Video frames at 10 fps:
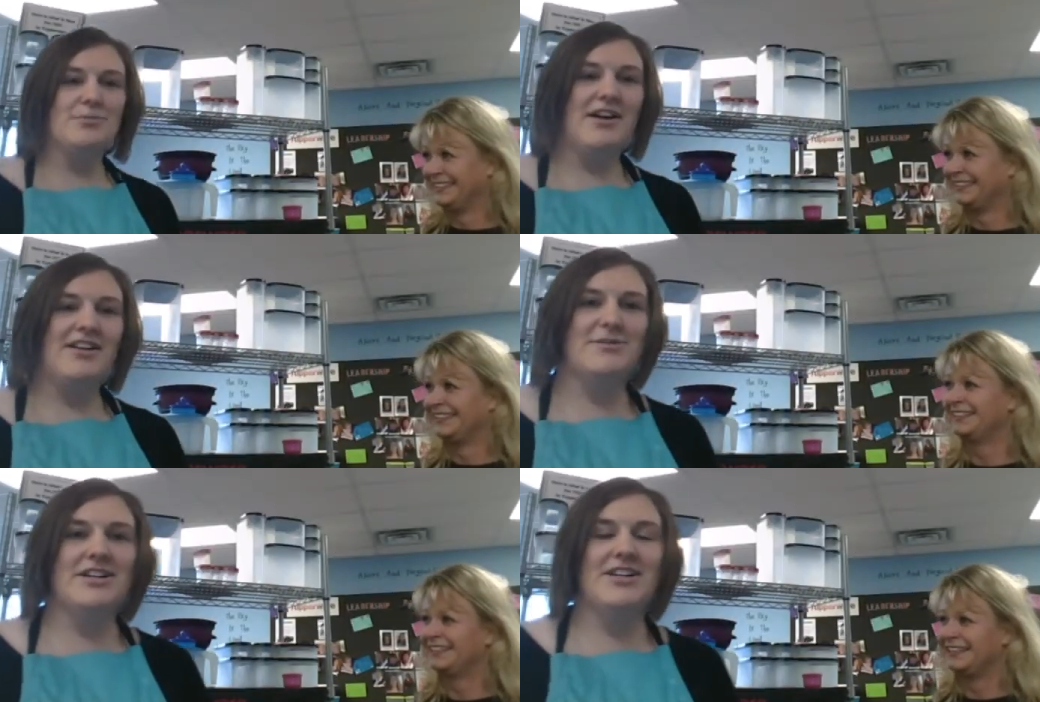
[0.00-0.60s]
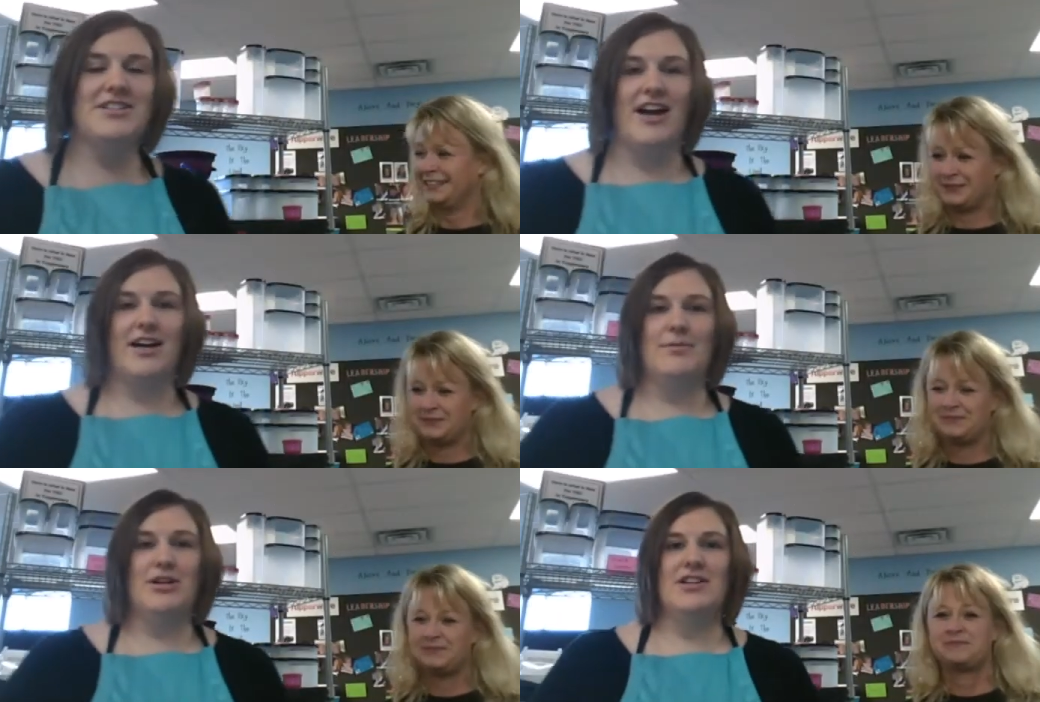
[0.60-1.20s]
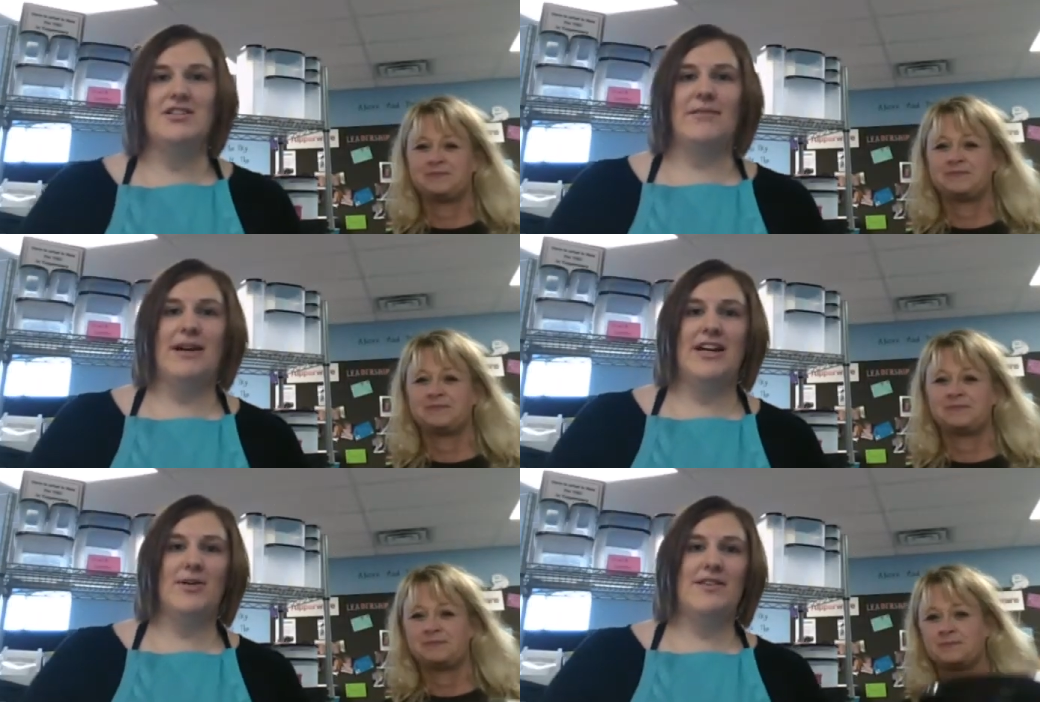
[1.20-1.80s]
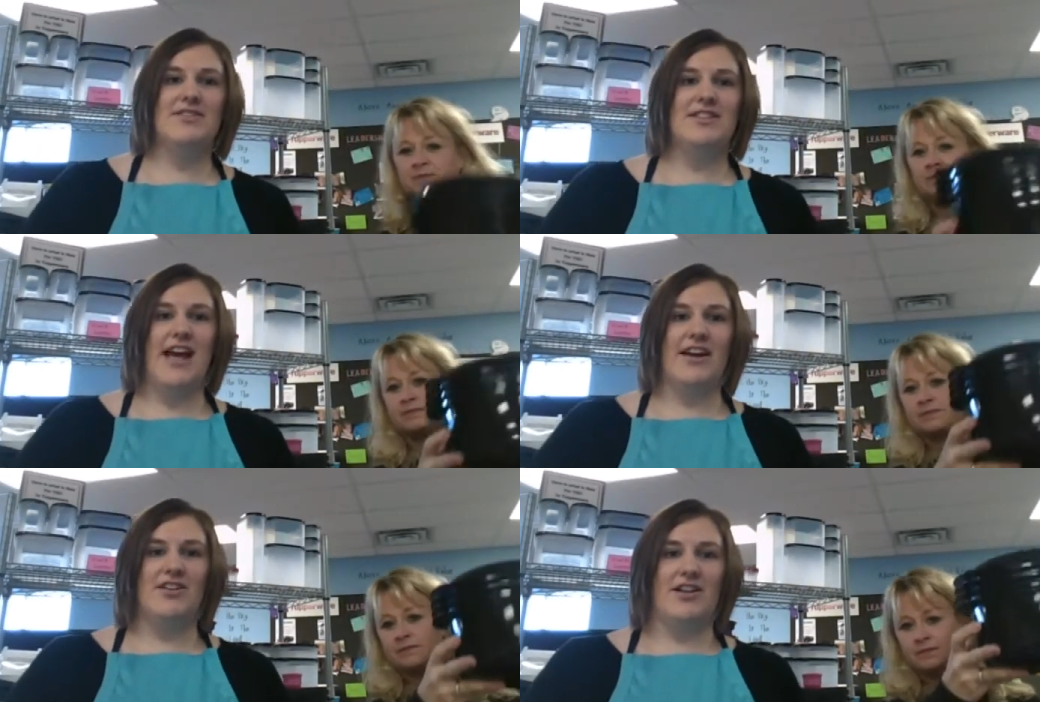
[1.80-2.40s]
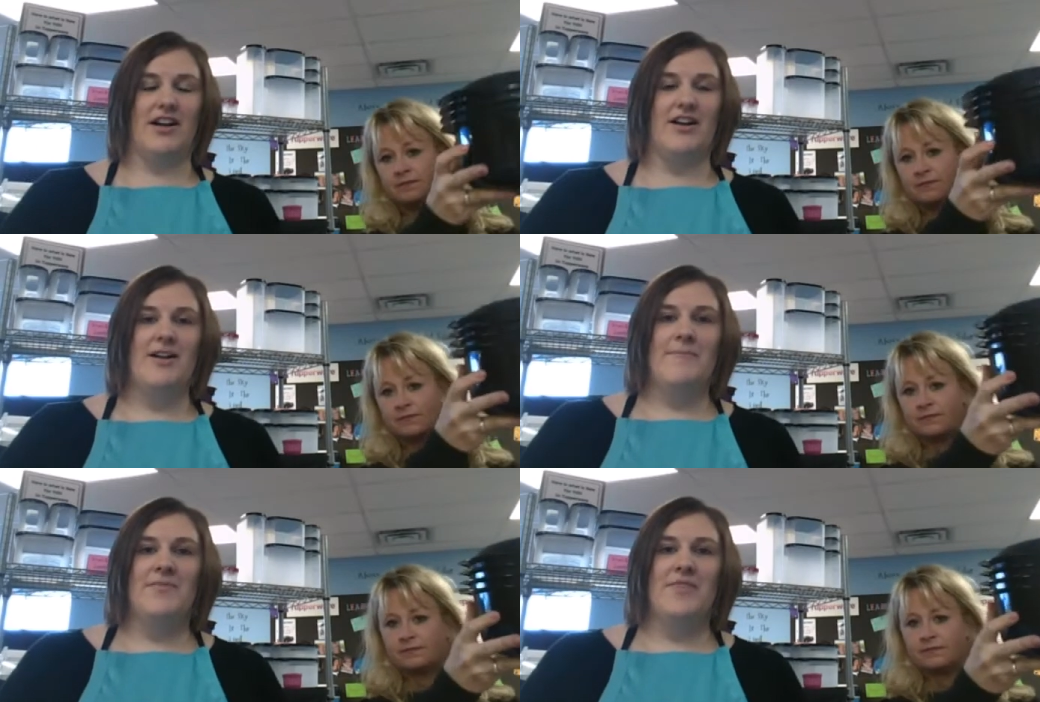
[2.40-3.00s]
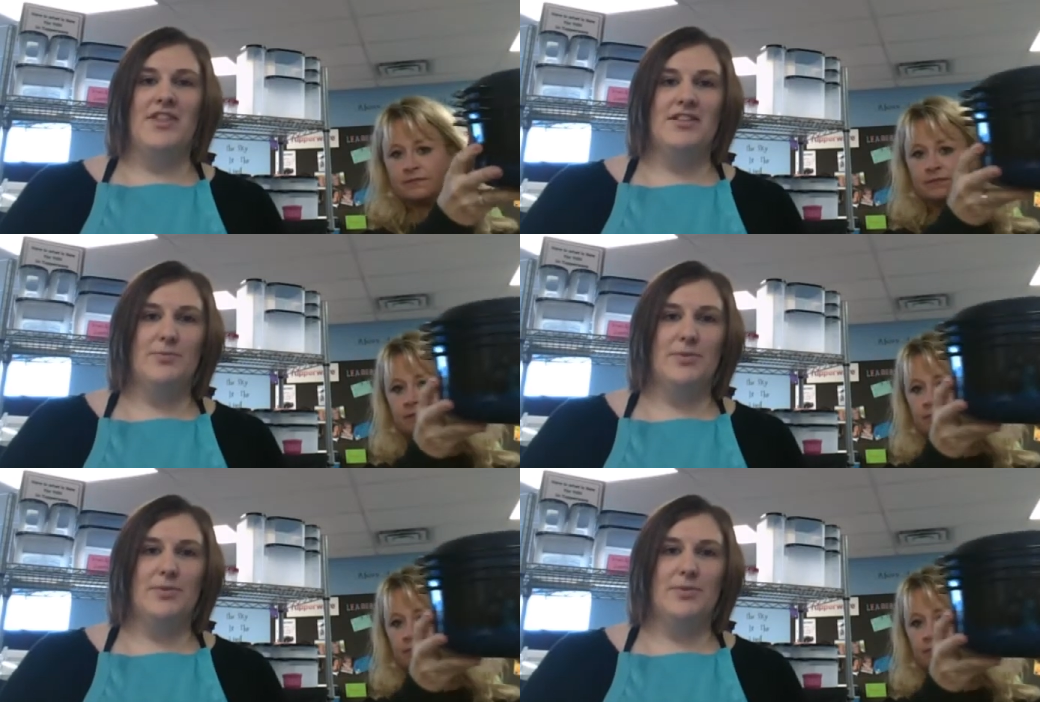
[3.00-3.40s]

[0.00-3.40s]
Speaker 1: product we're going to talk about is our microwave stack cooker. This